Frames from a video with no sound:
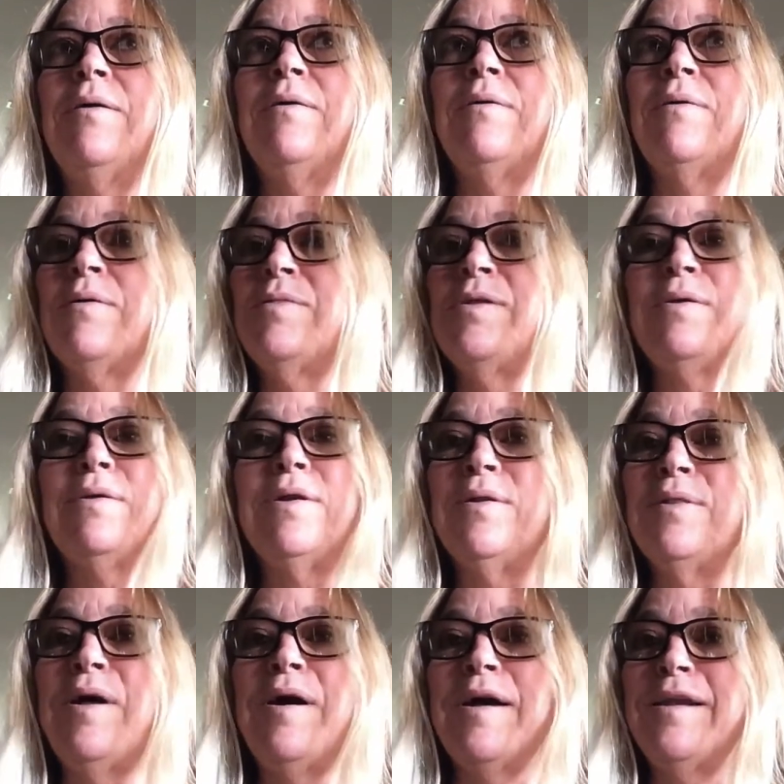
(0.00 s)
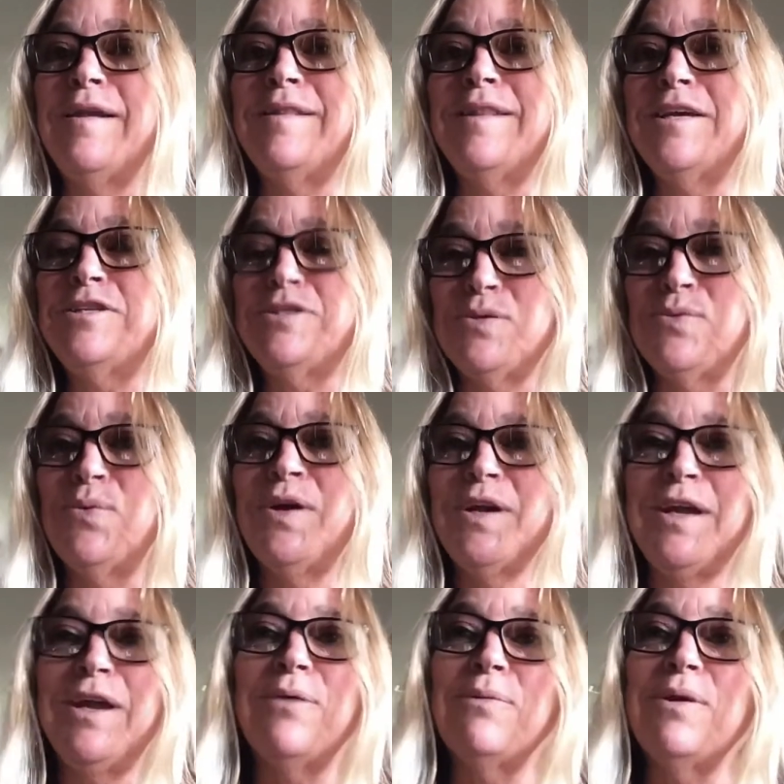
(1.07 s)
or or they're in a lot and they just want to
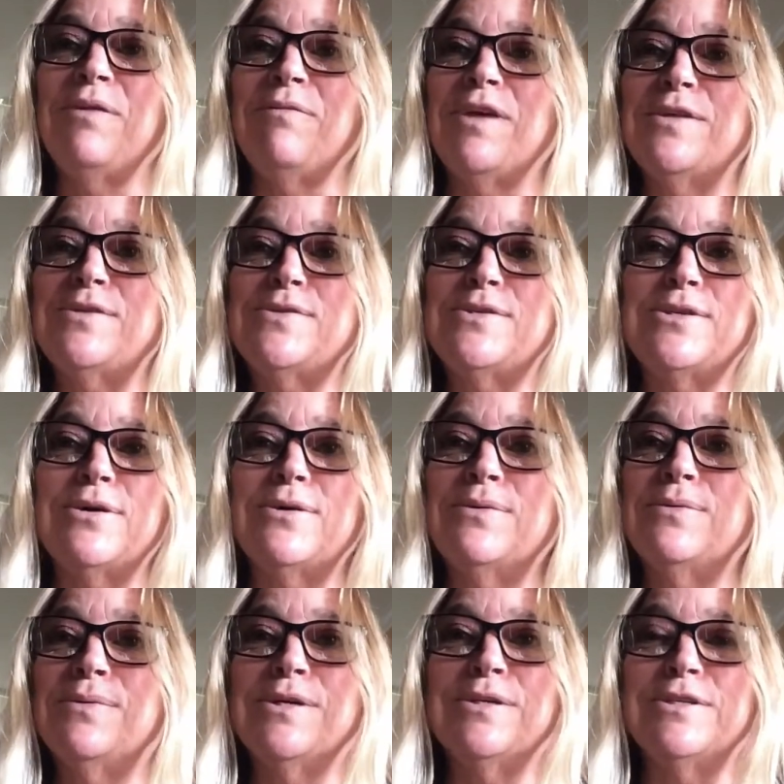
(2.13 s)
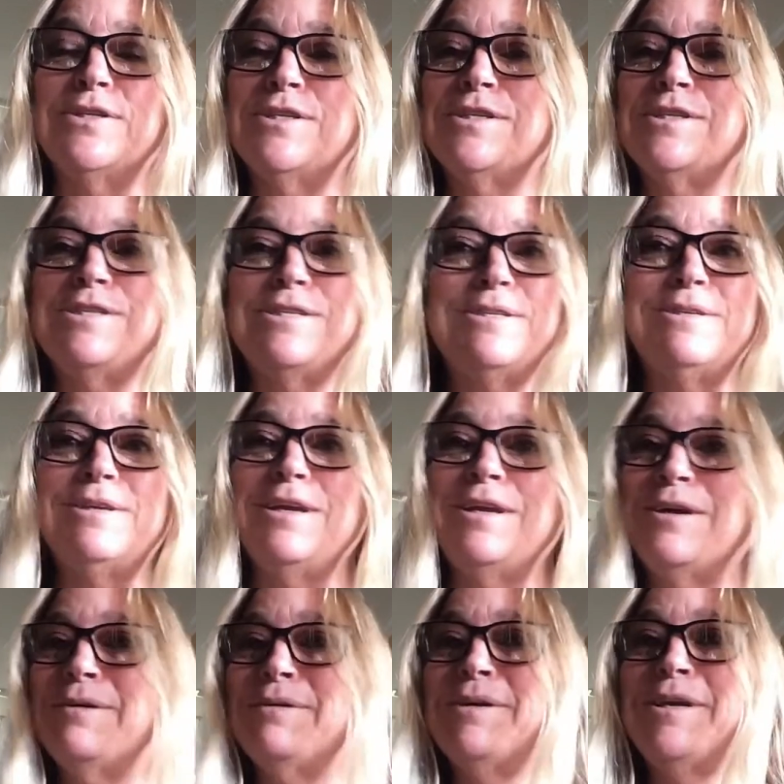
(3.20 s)
get rid of it. So we'll just,
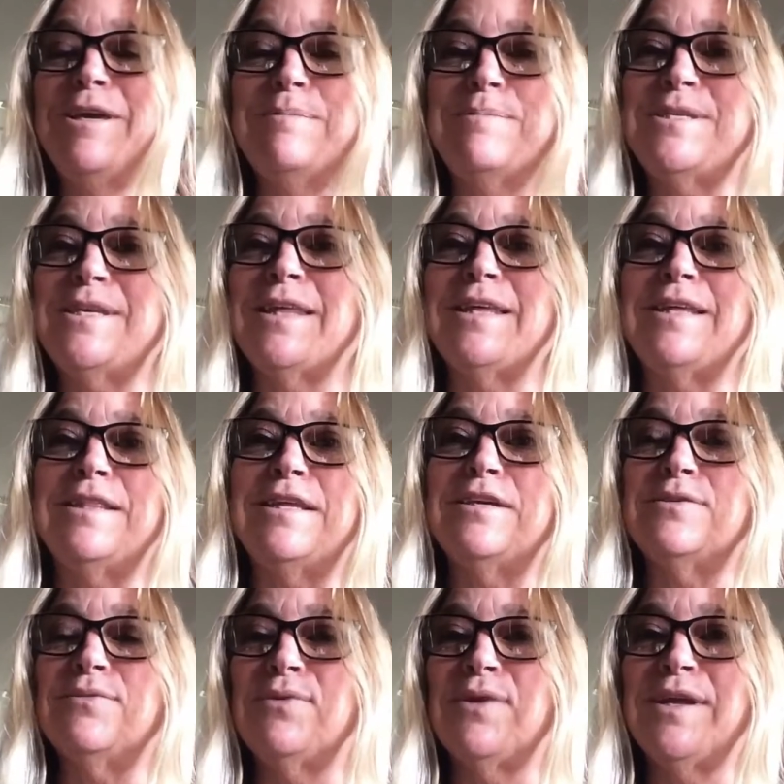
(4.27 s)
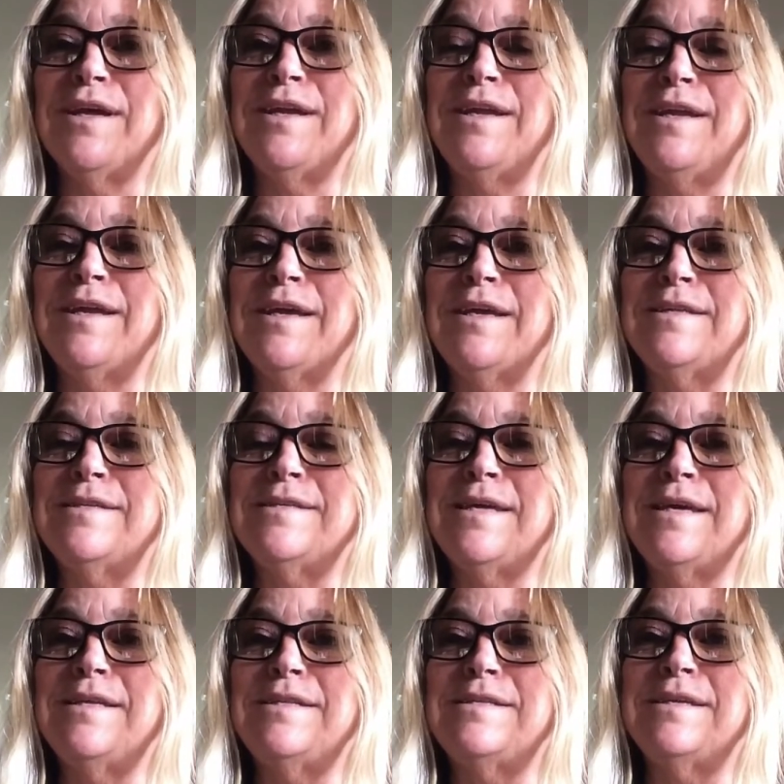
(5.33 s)
keep selling things for 99
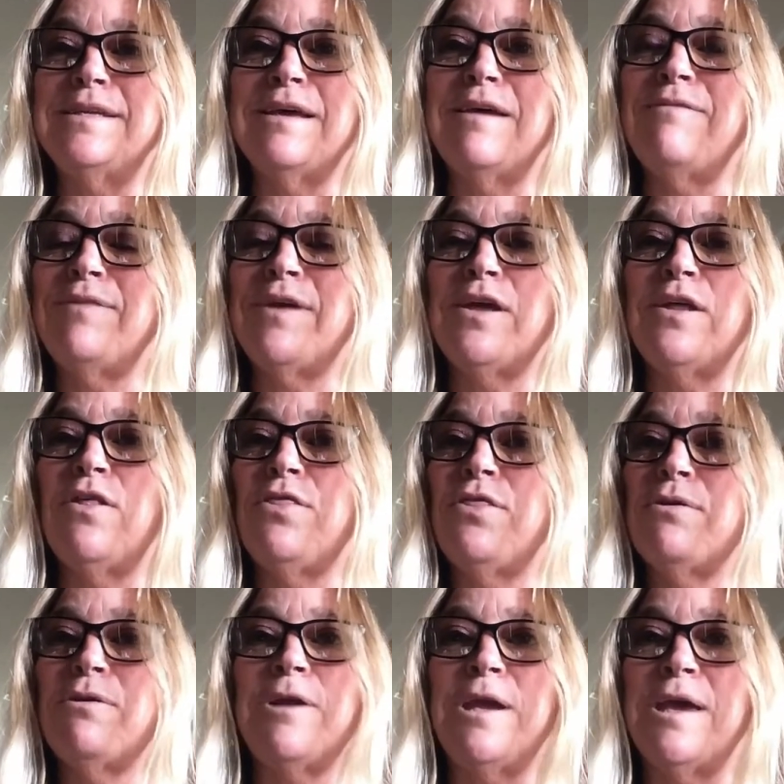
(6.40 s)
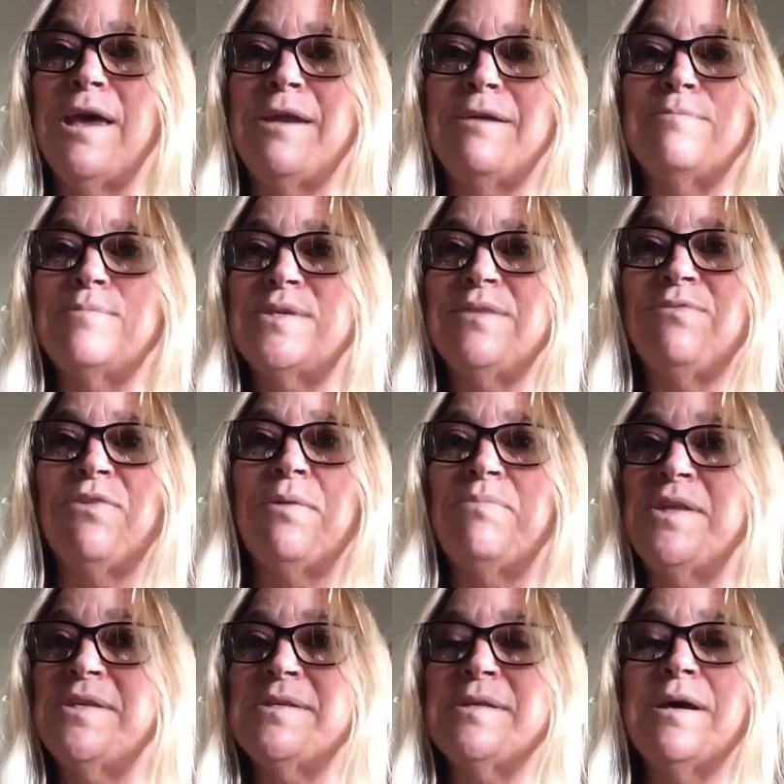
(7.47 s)
cents, and I've got 30 items from
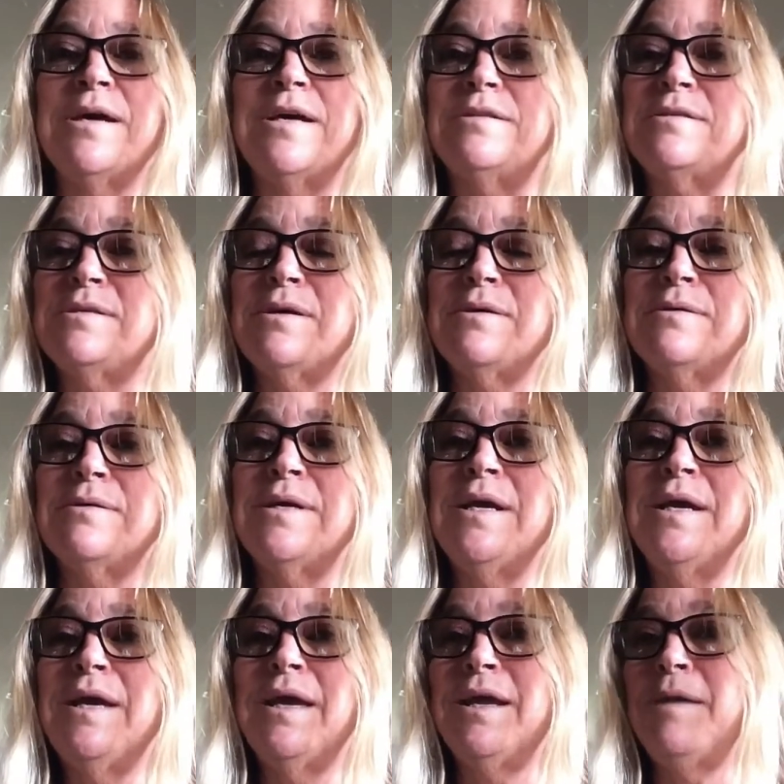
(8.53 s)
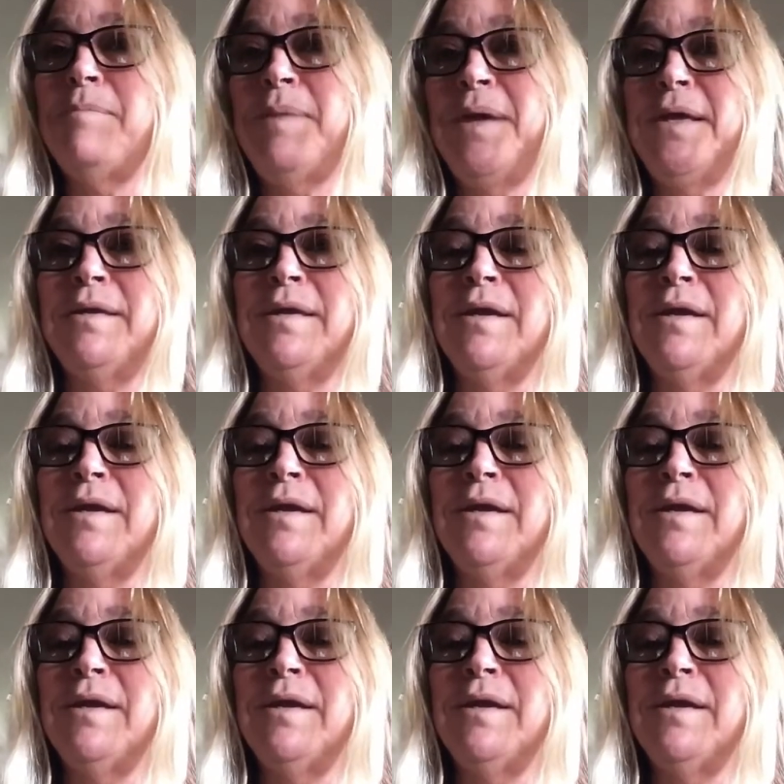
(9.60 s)
this lot. So, and I paid